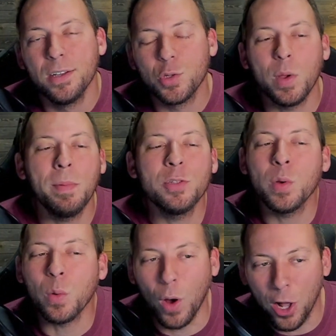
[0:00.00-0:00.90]
So we've been
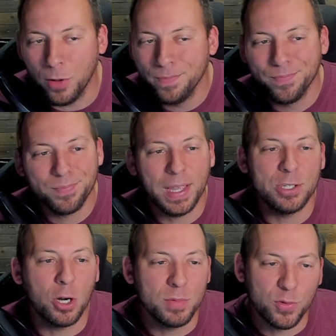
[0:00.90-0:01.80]
doing well in
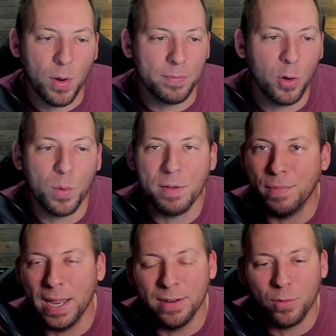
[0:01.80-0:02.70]
terms of crypto. We've
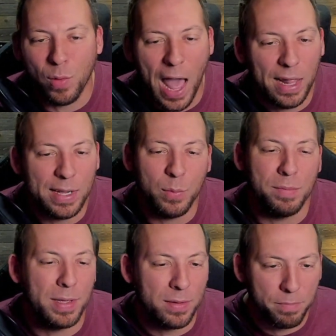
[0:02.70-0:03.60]
been rallying,
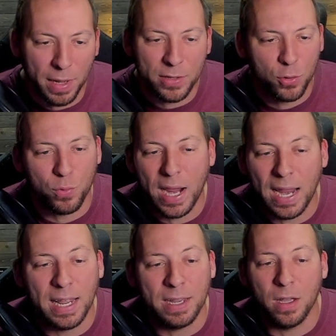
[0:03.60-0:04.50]
we've been, been
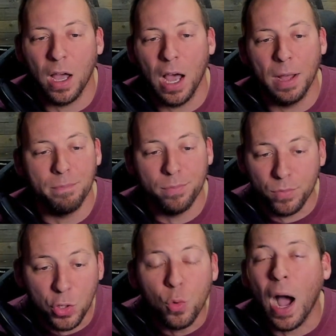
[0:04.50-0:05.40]
creating uh,
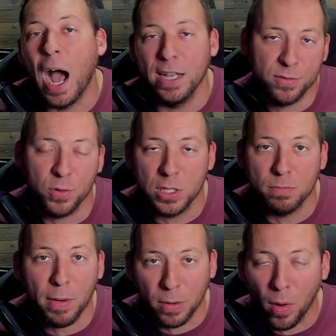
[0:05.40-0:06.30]
new highs for this
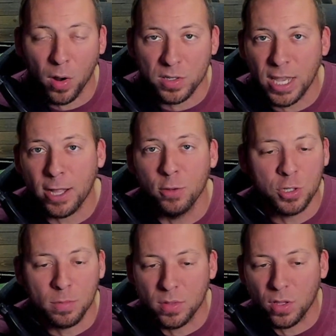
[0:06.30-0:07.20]
bear market cycle. In
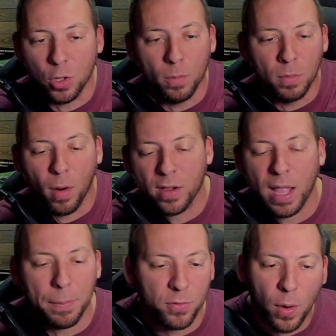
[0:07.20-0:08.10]
terms of the global market
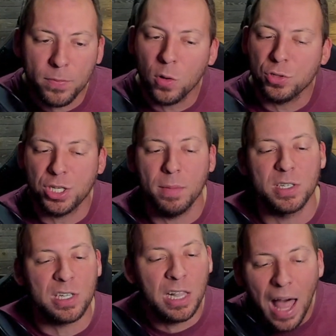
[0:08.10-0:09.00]
cap of crypto, SHIB
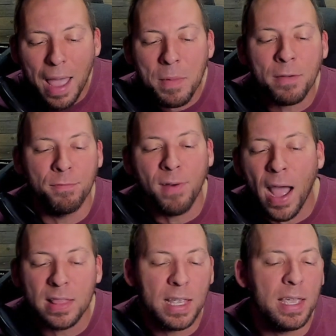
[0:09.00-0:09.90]
is climbing
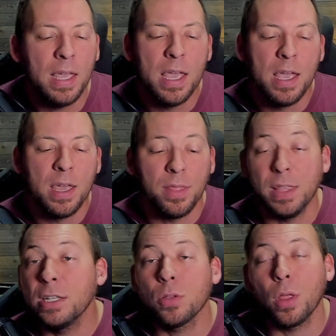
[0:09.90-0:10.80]
finally.
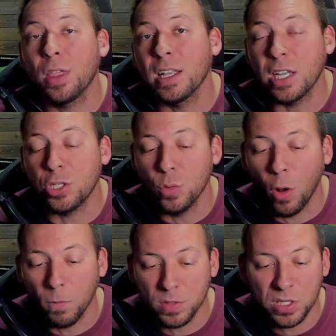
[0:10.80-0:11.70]
These are the things that you would
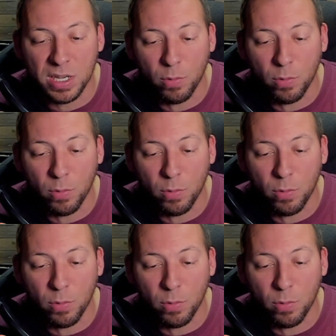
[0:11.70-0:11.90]
hope to see.